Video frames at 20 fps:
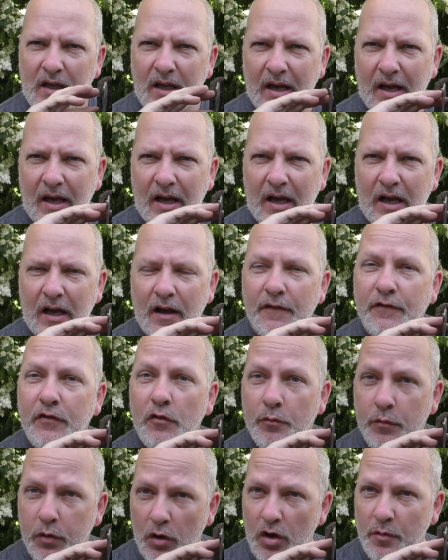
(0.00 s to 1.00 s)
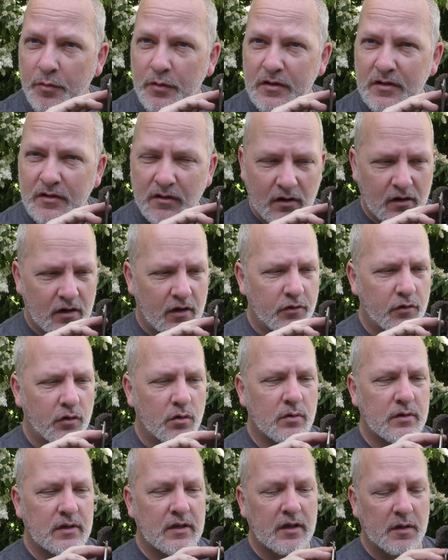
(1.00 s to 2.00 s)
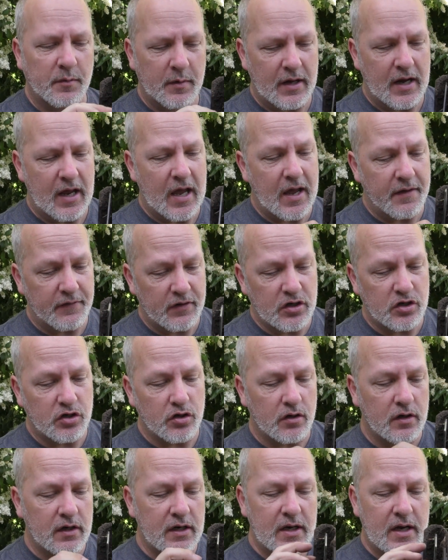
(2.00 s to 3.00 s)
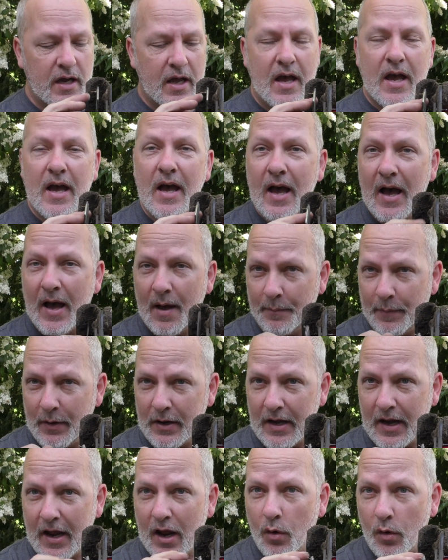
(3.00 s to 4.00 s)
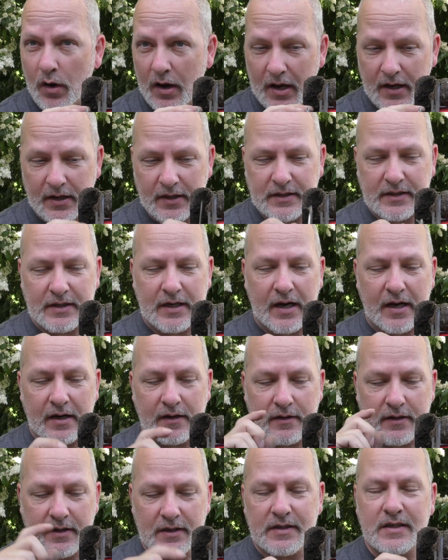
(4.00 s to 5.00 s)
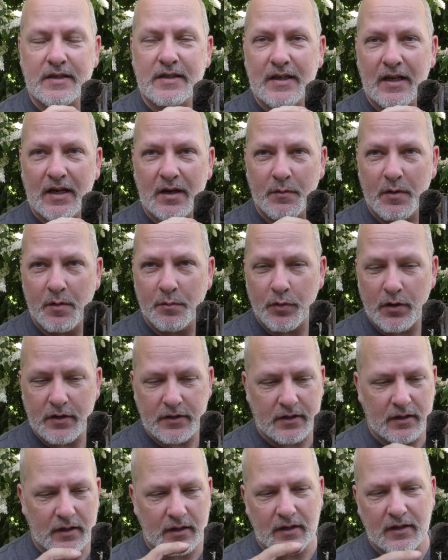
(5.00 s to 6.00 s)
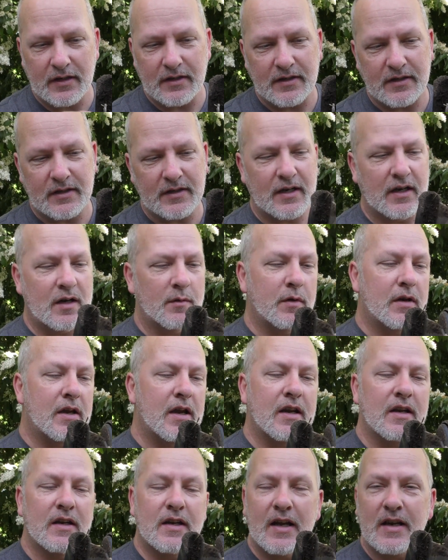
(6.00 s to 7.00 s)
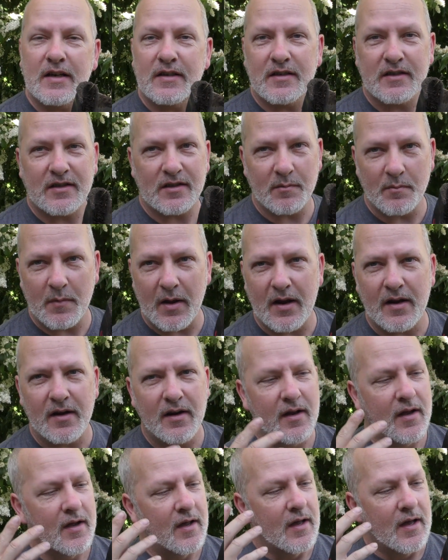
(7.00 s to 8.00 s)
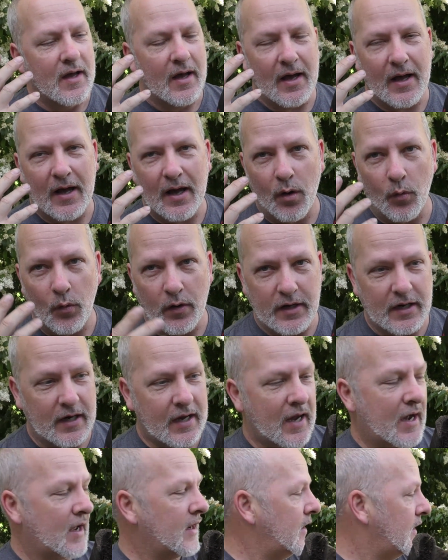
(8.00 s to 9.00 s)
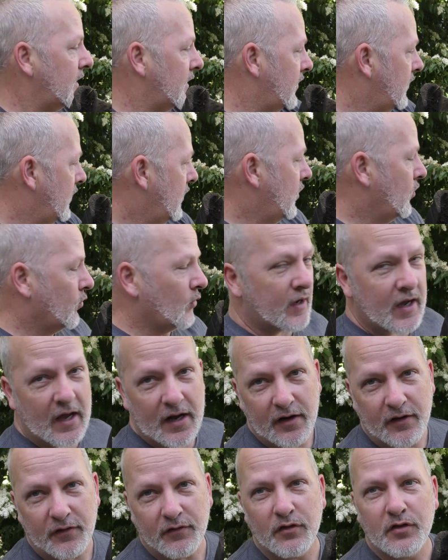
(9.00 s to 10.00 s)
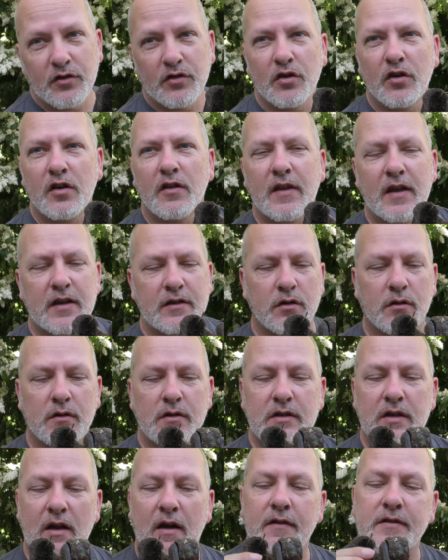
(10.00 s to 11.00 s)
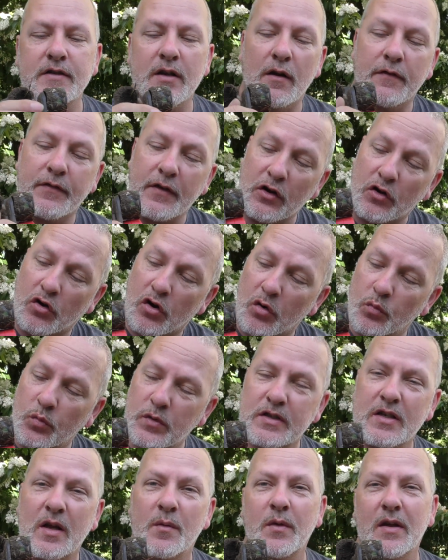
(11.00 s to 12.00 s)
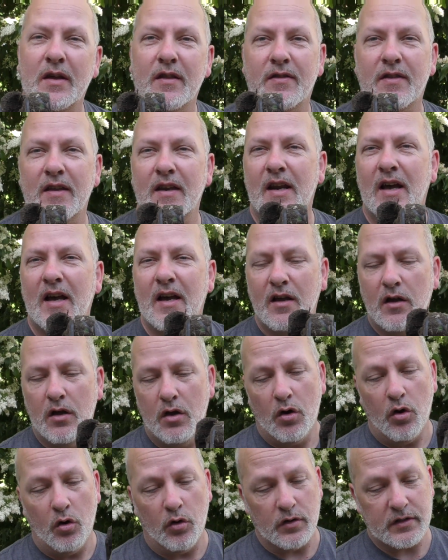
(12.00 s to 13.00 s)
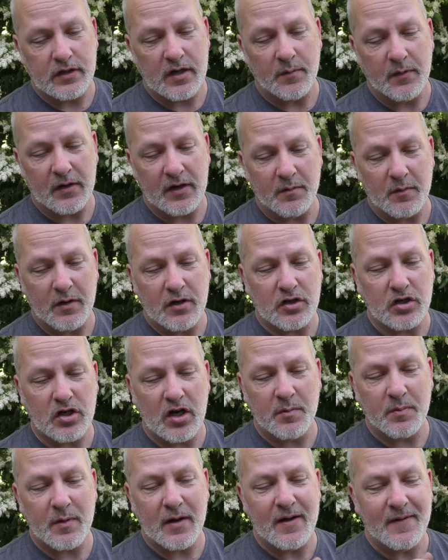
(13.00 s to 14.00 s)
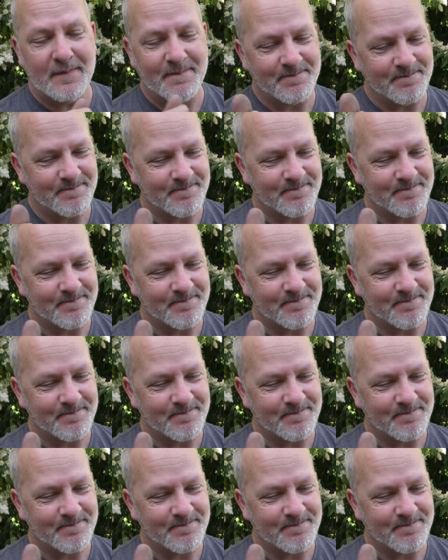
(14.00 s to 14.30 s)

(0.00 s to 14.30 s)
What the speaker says: for purpose. Like I thought it was a little bit heavy duty, but now I understand. This is going to be hitting against the cement when you're cutting, or cutting through dirt, that sort of stuff. So if they'd gone with something thinner or something a bit cheaper,